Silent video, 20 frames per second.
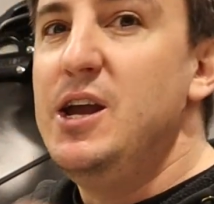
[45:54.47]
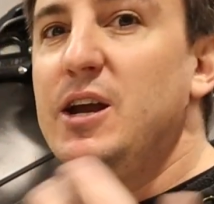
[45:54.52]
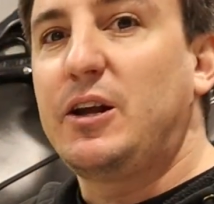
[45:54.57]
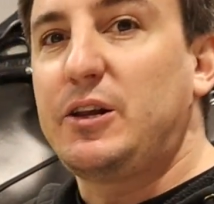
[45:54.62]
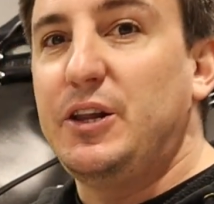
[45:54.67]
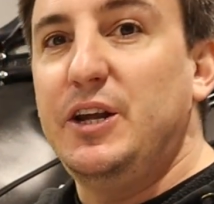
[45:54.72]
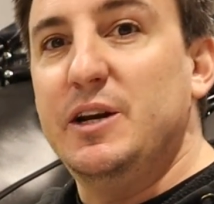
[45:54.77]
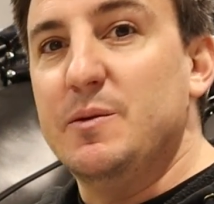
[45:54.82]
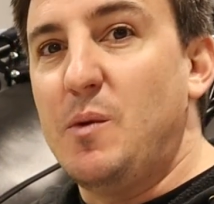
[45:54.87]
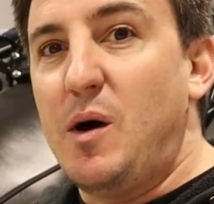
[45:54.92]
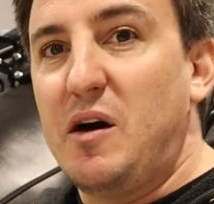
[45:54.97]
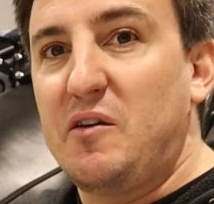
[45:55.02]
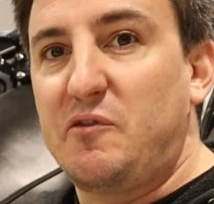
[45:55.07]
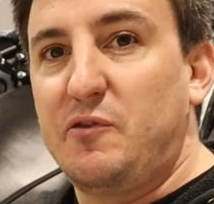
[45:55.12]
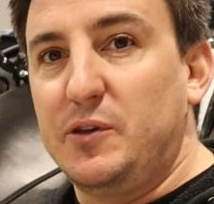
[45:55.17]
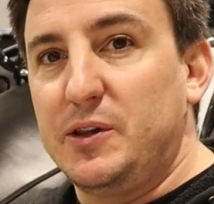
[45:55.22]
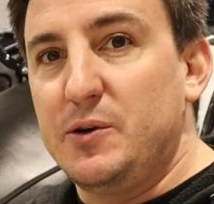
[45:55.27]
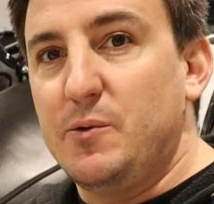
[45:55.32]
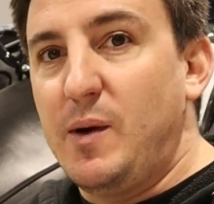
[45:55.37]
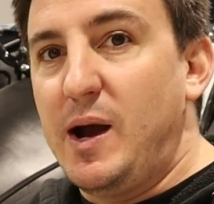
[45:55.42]
Cleaned them off
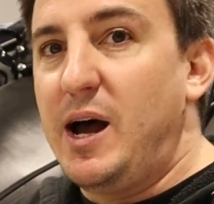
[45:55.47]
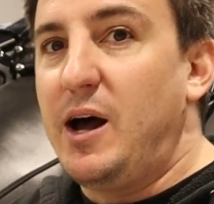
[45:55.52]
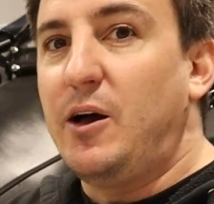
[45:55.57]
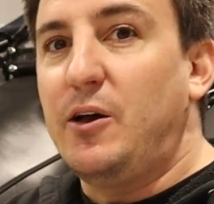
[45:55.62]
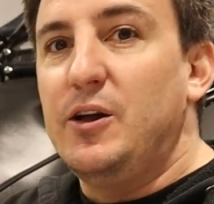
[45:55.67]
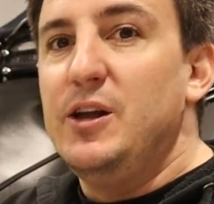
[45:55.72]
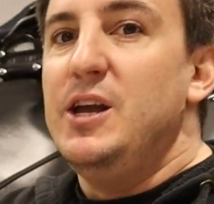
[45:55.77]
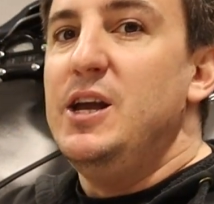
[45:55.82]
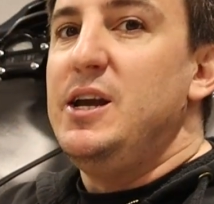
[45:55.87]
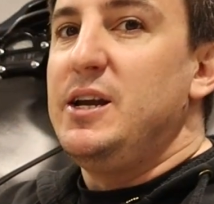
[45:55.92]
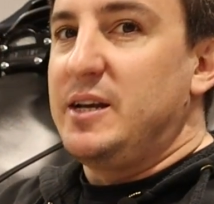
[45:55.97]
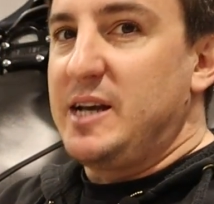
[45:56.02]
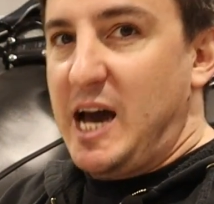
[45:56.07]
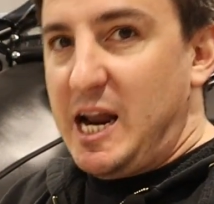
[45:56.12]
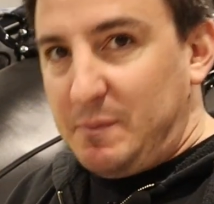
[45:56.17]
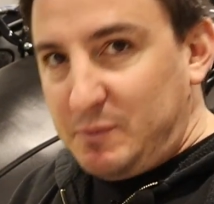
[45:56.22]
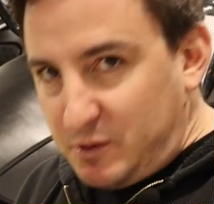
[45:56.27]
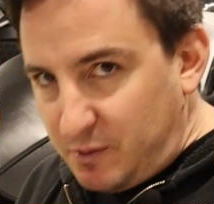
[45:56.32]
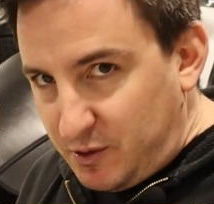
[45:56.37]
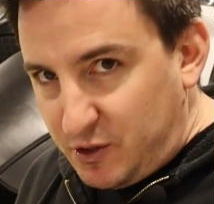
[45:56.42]
really well, got
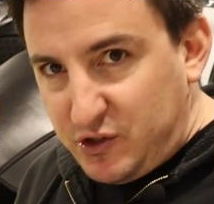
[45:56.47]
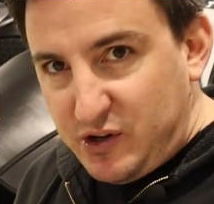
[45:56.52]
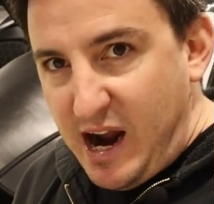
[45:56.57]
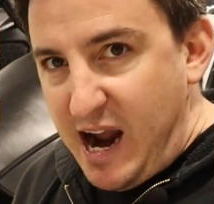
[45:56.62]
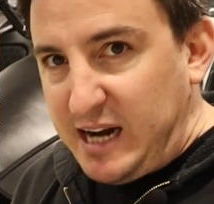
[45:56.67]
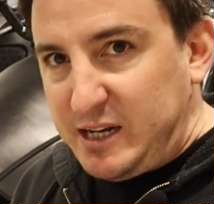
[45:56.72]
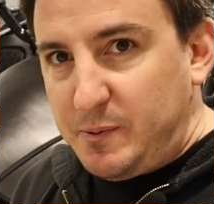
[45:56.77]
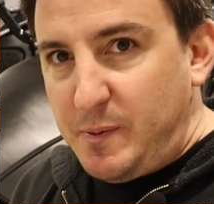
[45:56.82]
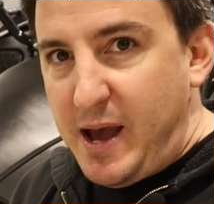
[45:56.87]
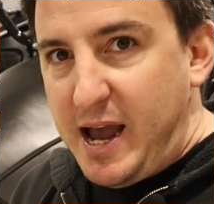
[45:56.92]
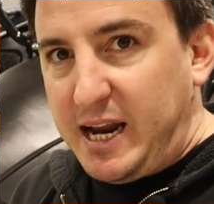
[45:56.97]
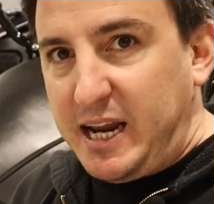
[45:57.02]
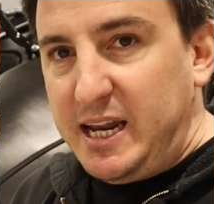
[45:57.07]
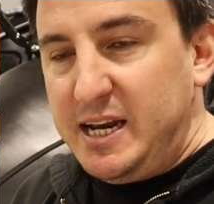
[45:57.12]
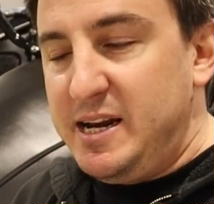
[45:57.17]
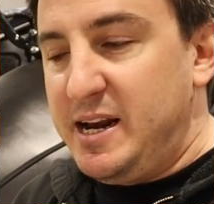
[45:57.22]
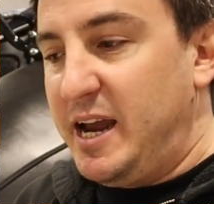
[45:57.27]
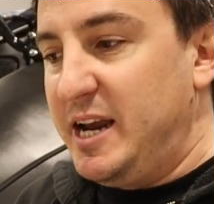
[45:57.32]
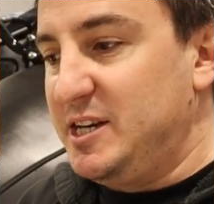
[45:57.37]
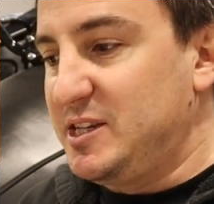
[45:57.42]
them to retract back
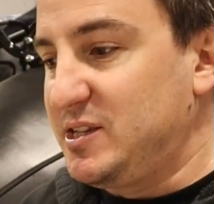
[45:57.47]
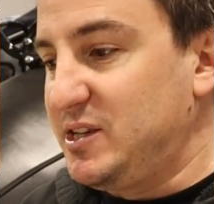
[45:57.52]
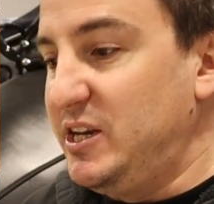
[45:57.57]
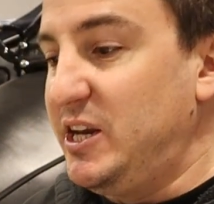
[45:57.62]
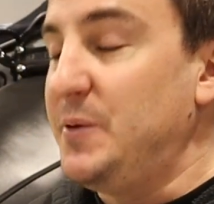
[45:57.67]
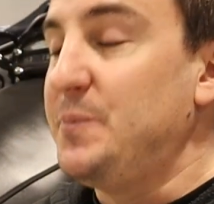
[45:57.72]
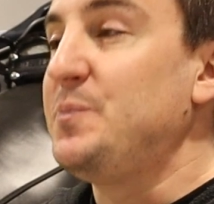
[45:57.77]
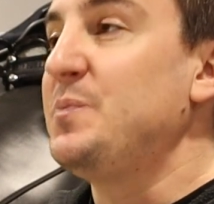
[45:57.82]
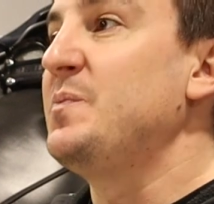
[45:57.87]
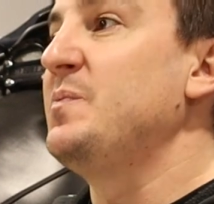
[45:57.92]
in nicely,